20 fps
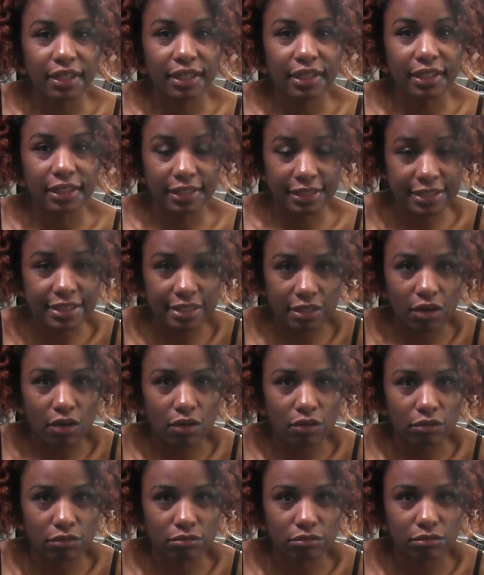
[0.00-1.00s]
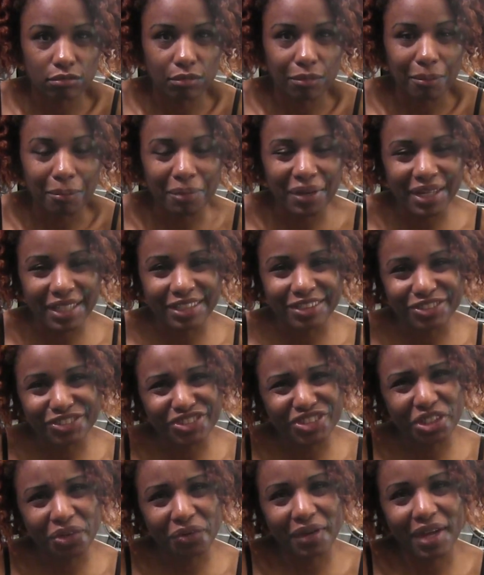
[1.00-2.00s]
is salt, but
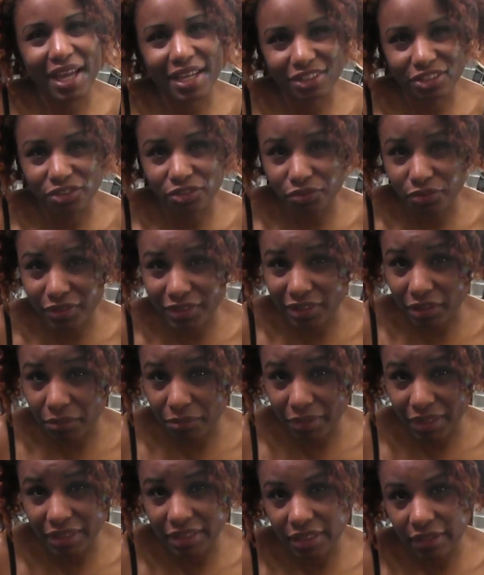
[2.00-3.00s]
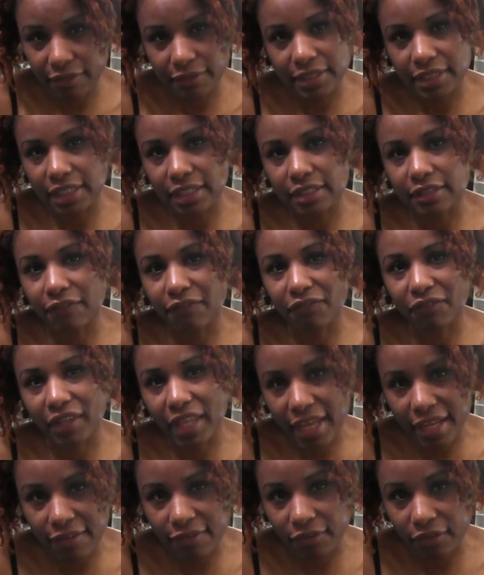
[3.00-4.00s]
you don't have to use so much of it to get the
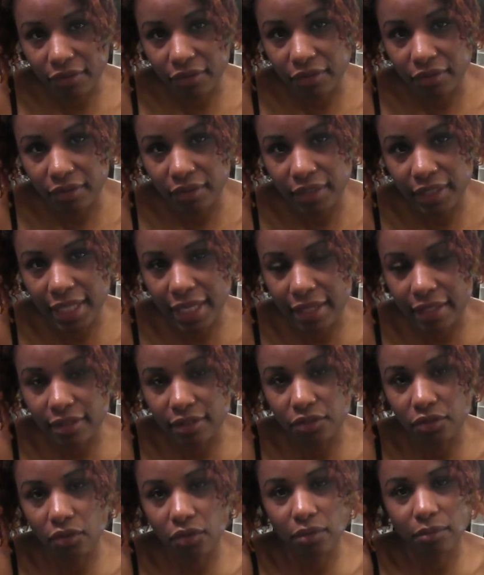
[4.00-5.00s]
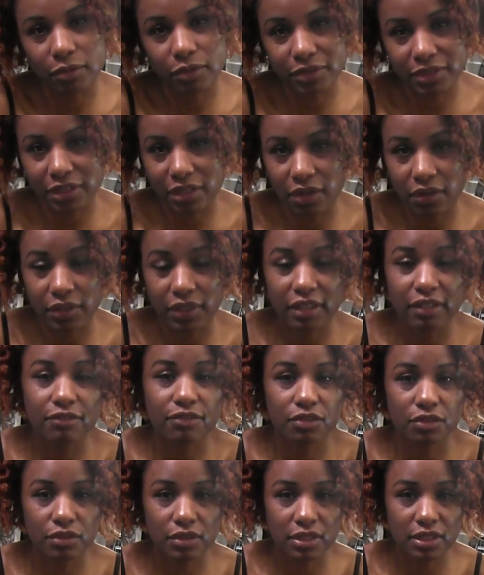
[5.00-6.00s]
flavor that normal salt
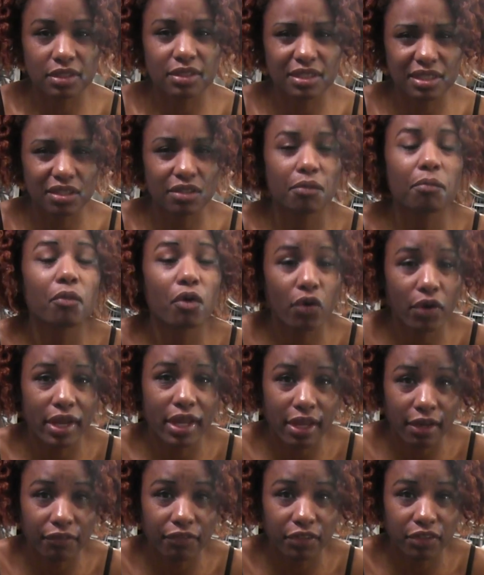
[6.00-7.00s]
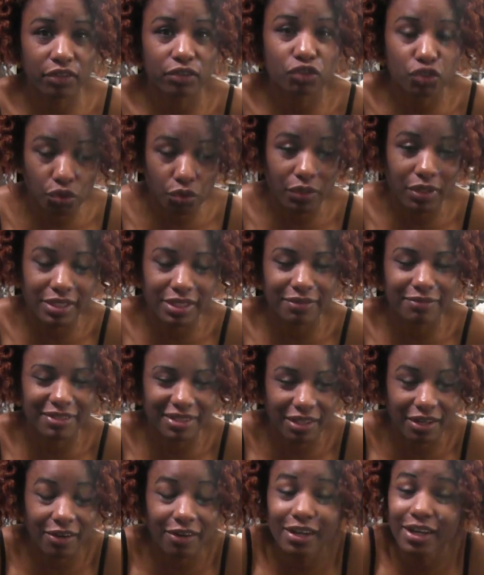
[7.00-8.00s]
gives you. And it's a more healthier choice of
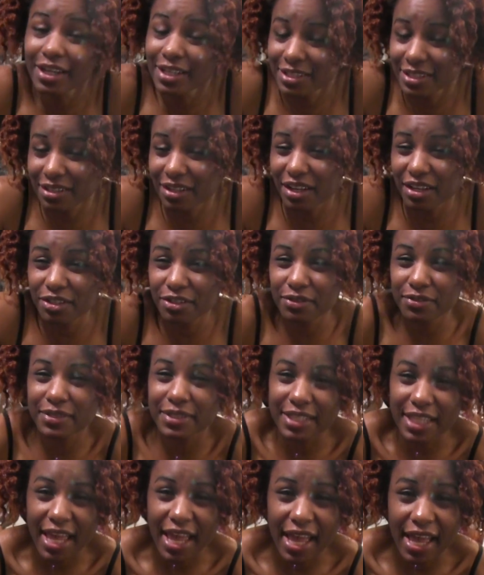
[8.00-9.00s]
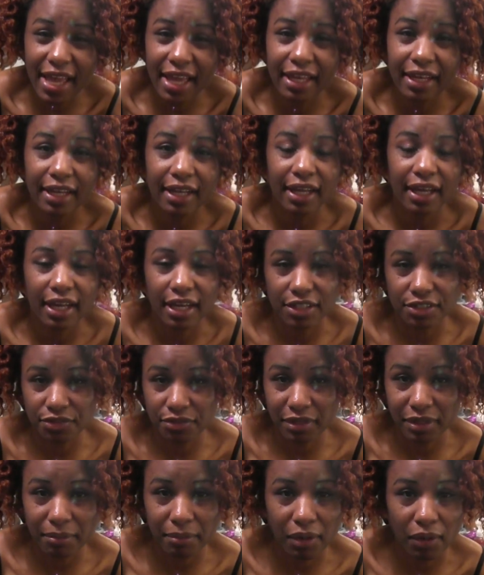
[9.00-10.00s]
salt. So I use that. I
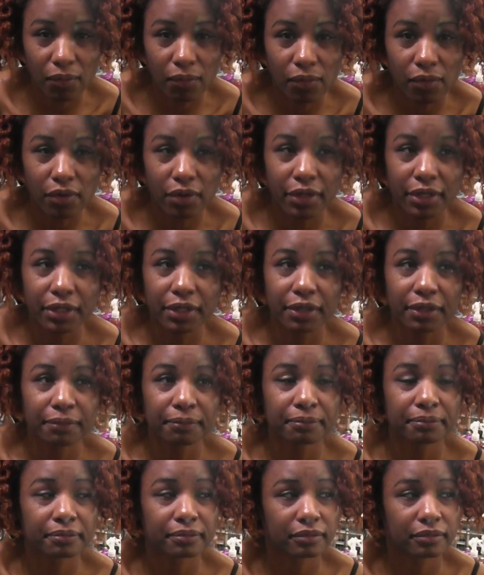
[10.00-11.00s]
drink my water.